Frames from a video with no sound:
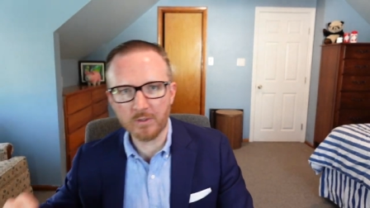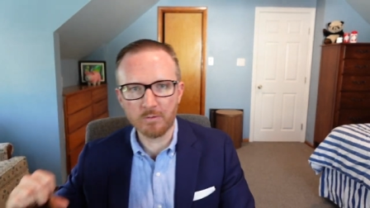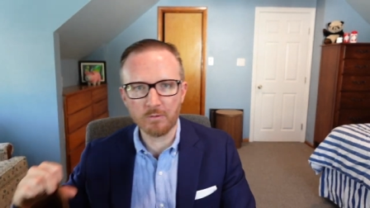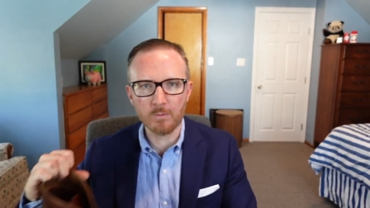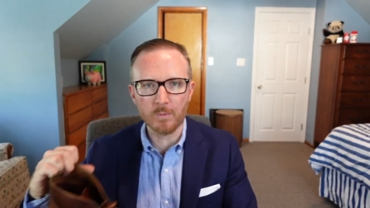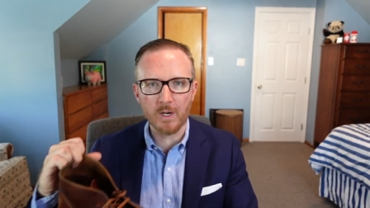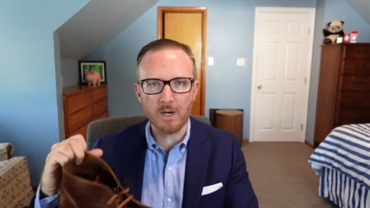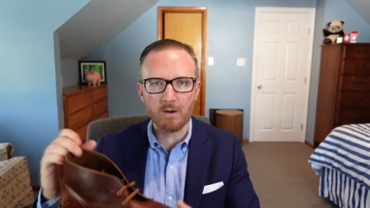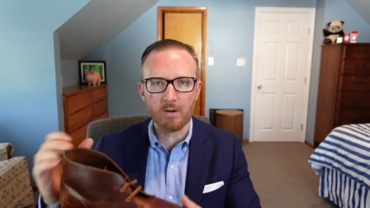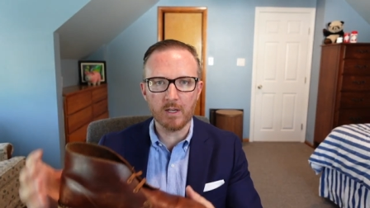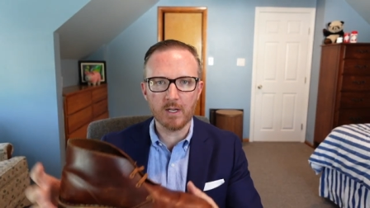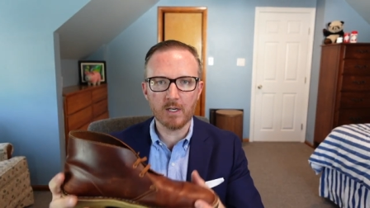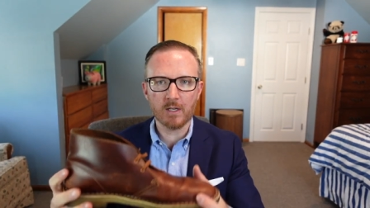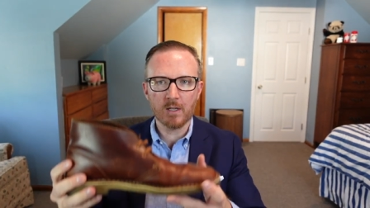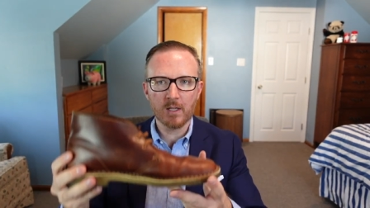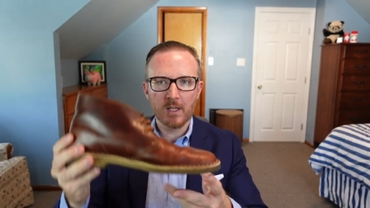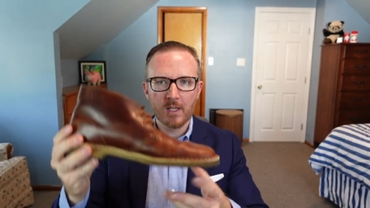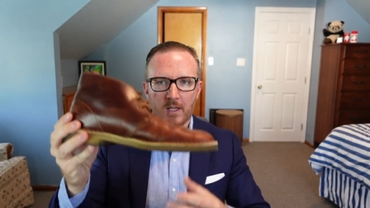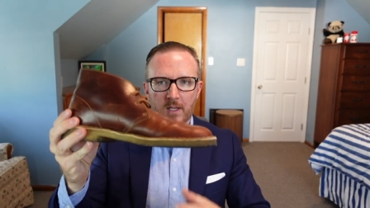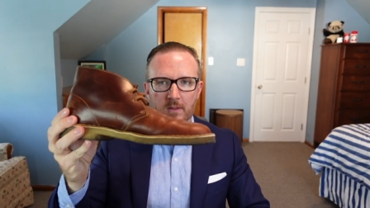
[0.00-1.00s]
to
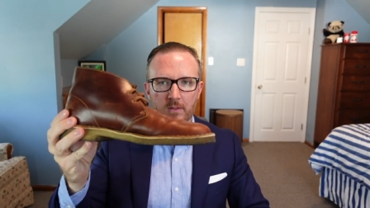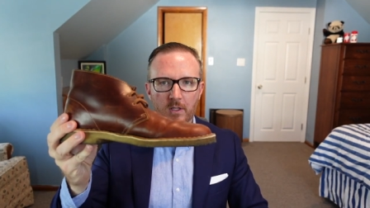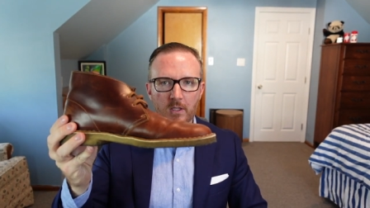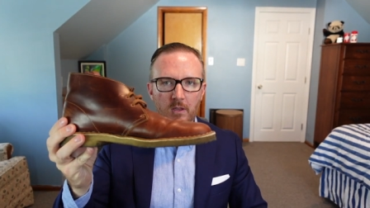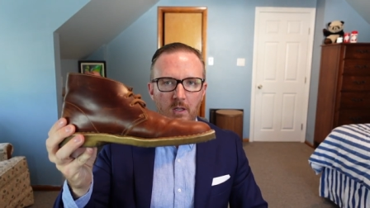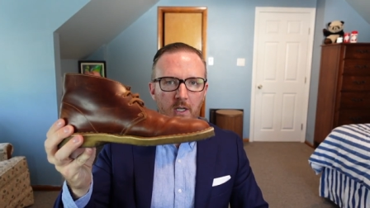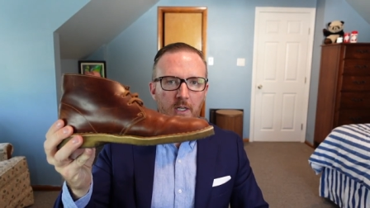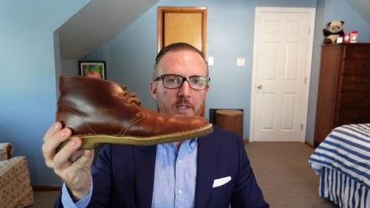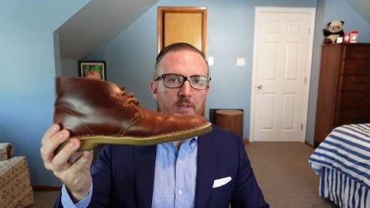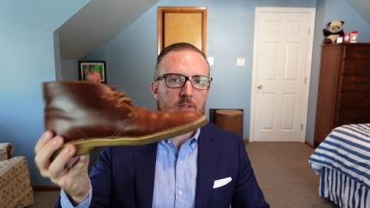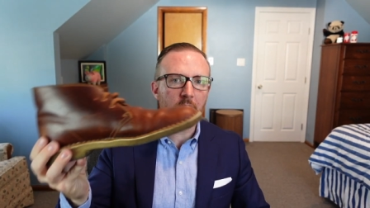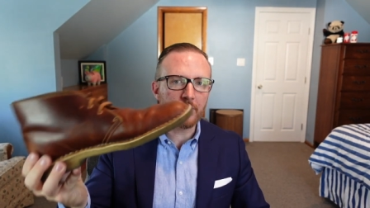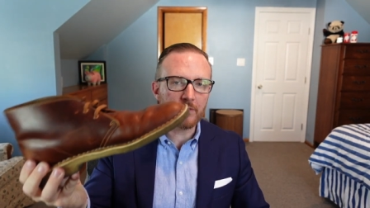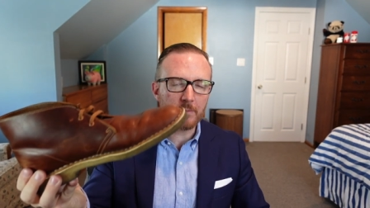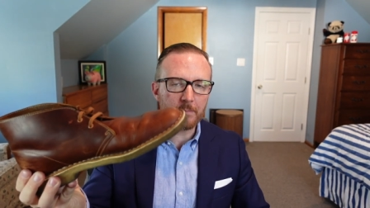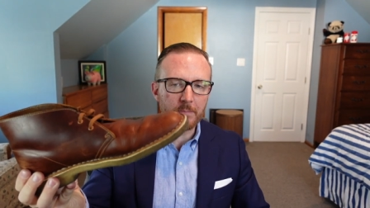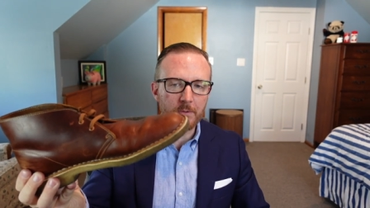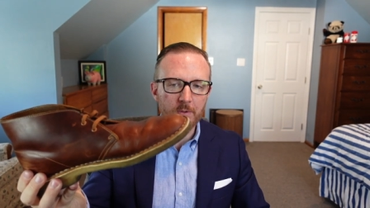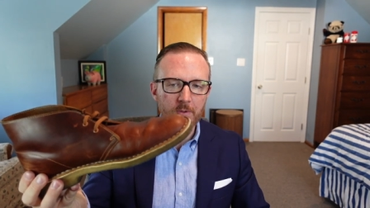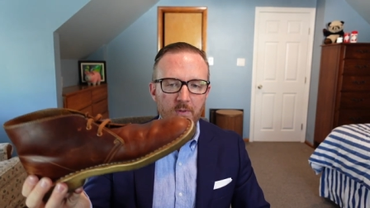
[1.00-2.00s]
wearing the Clarks
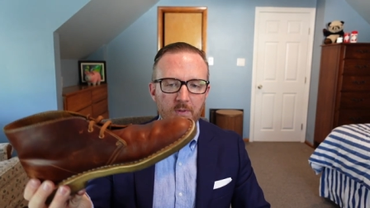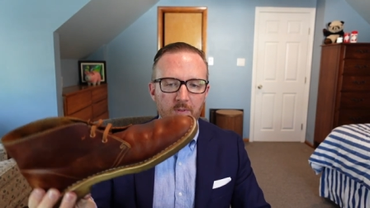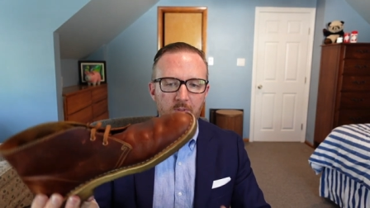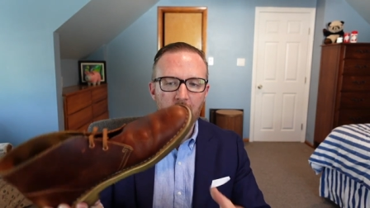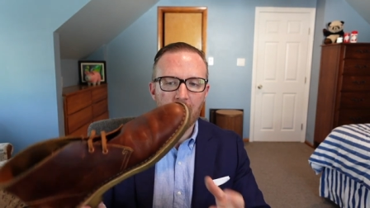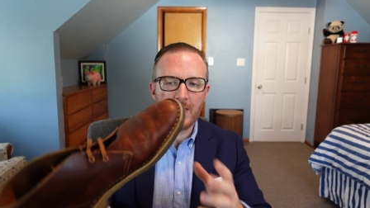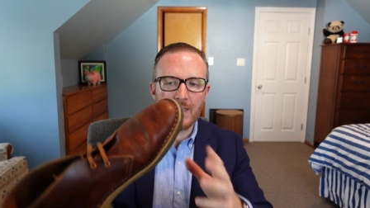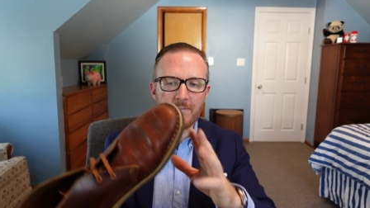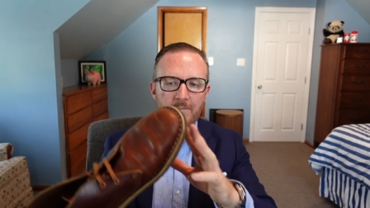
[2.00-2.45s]
Desert boots.